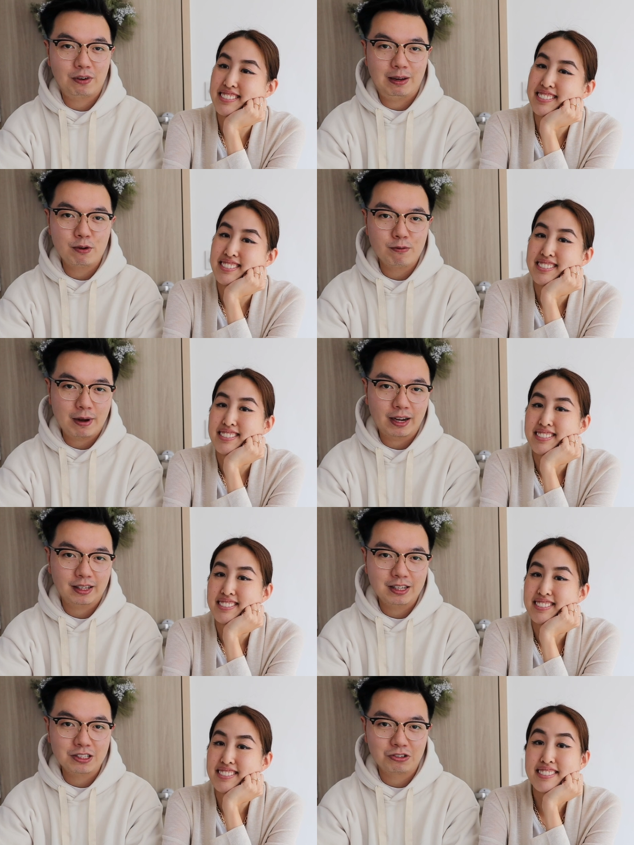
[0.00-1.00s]
Speaker 1: we move back
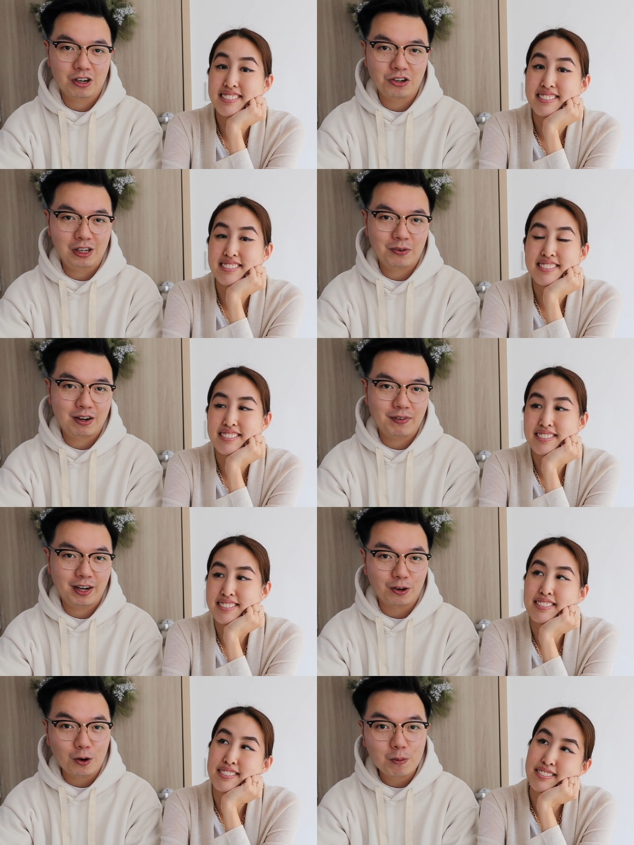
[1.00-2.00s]
into our newly renovated
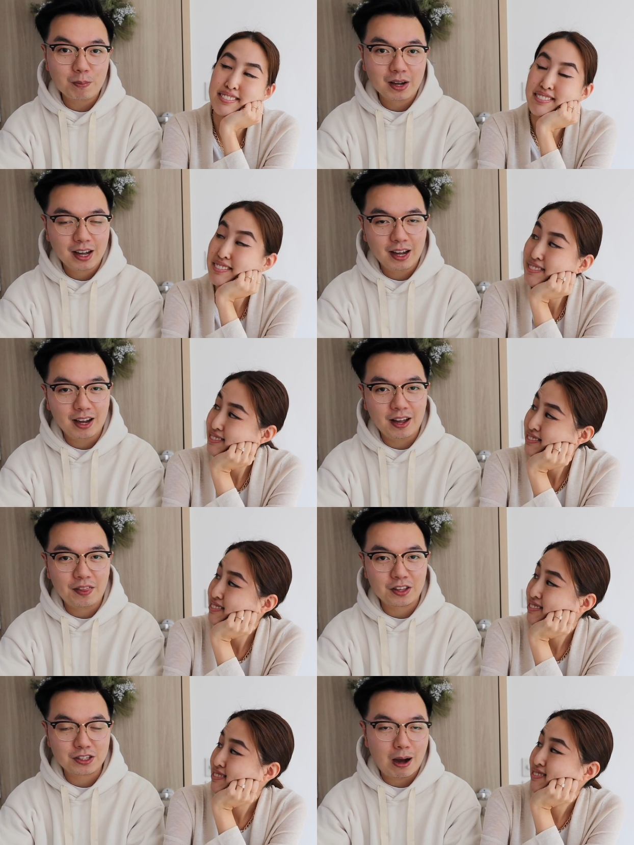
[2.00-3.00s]
home. And
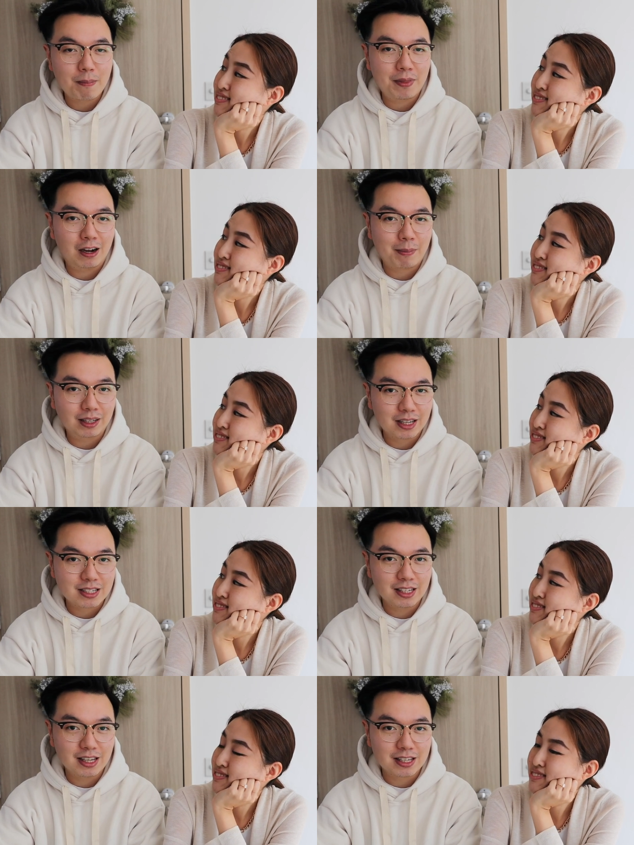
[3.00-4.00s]
the top thing on my
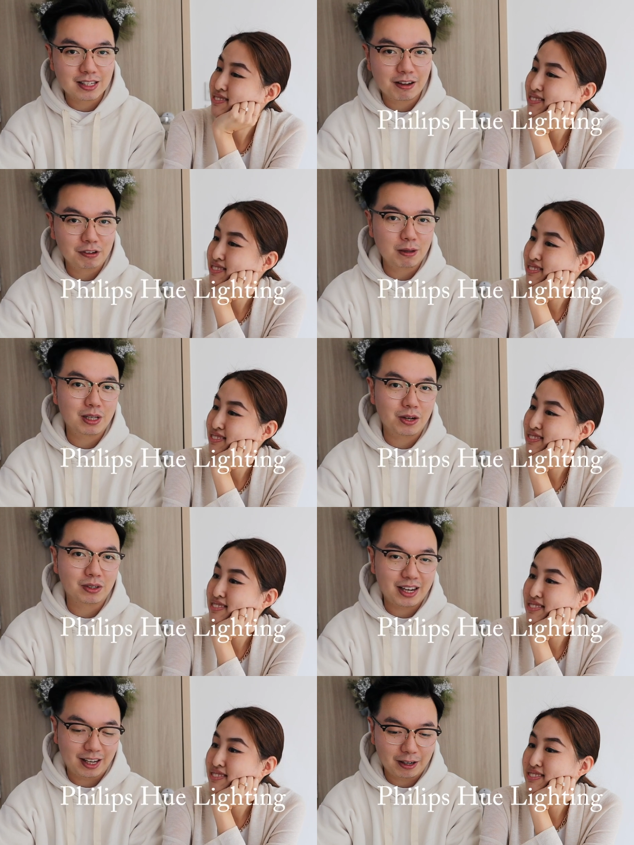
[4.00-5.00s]
list is Philips Hue
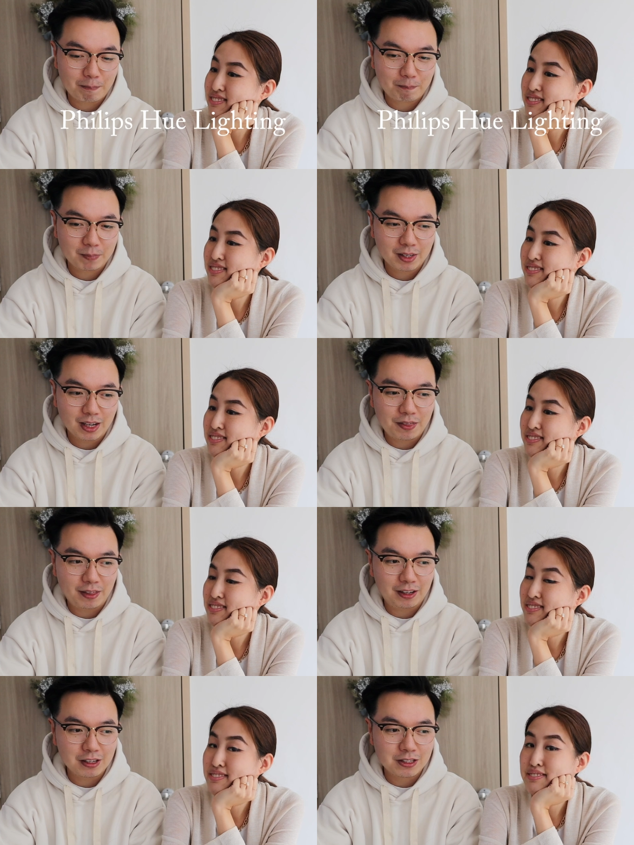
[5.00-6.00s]
lighting. I
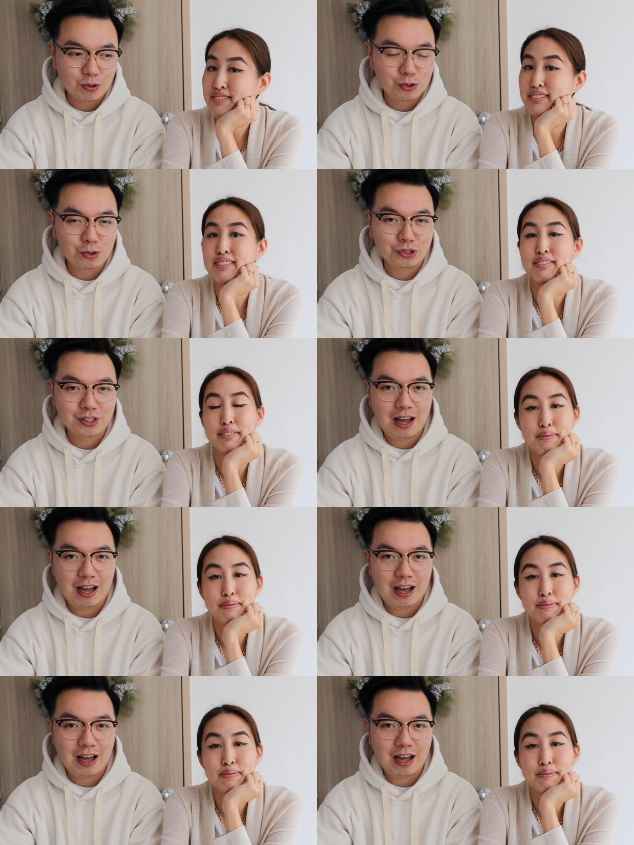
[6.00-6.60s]
think it's so cool just